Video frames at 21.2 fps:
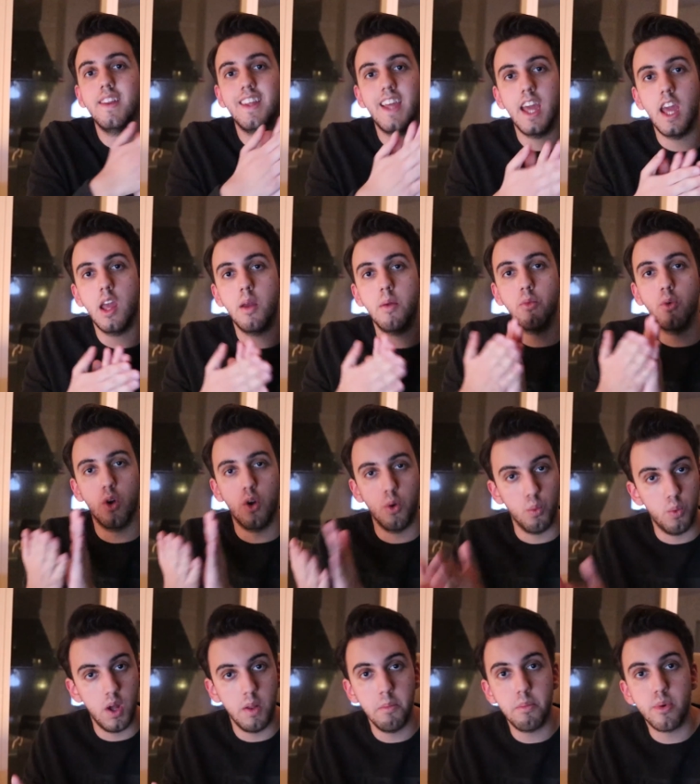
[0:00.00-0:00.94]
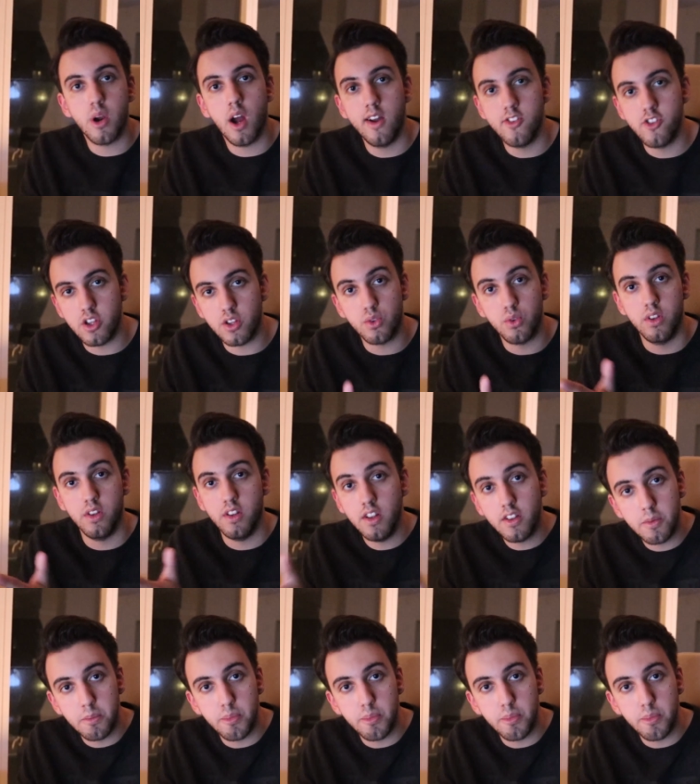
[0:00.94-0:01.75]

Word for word: game or one project to another